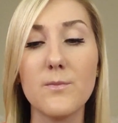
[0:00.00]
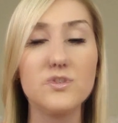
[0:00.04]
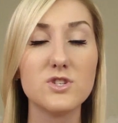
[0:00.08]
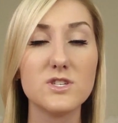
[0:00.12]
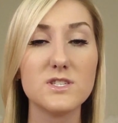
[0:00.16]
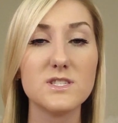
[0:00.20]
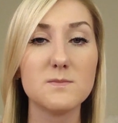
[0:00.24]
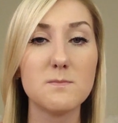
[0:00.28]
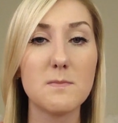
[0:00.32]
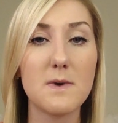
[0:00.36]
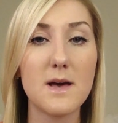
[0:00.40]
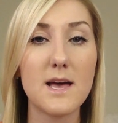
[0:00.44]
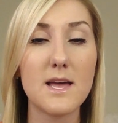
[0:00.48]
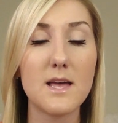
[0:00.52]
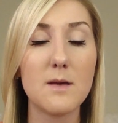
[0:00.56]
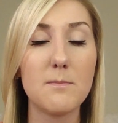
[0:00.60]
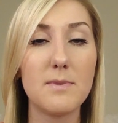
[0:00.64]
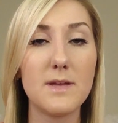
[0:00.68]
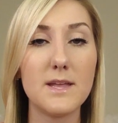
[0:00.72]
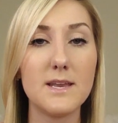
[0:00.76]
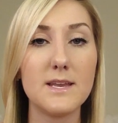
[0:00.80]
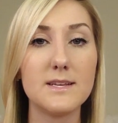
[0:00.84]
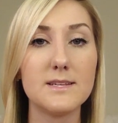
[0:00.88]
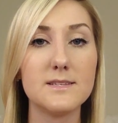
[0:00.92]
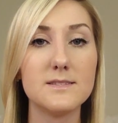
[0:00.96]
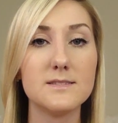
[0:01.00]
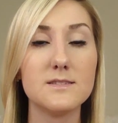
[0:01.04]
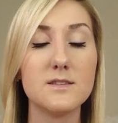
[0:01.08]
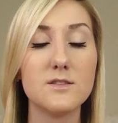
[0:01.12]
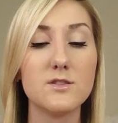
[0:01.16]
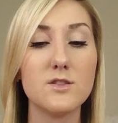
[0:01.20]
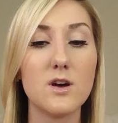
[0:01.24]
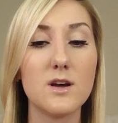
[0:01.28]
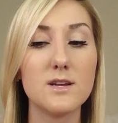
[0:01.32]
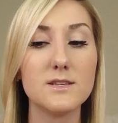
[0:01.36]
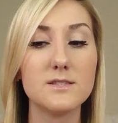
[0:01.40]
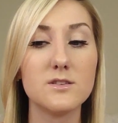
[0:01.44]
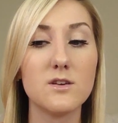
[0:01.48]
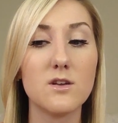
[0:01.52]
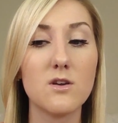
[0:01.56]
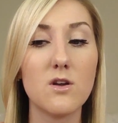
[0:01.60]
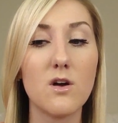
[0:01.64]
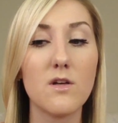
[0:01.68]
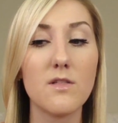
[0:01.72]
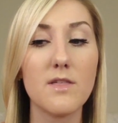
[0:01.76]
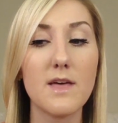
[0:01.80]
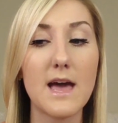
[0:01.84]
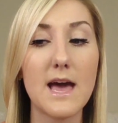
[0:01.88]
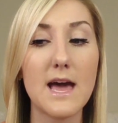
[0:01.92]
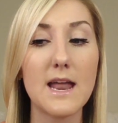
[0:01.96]
Just my opinions and thoughts on
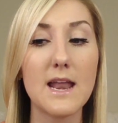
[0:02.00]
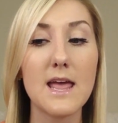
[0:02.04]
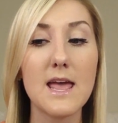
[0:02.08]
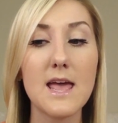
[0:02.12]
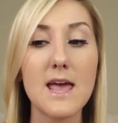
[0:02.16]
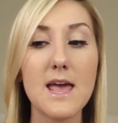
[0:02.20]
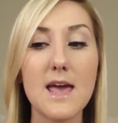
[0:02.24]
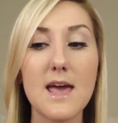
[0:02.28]
all that.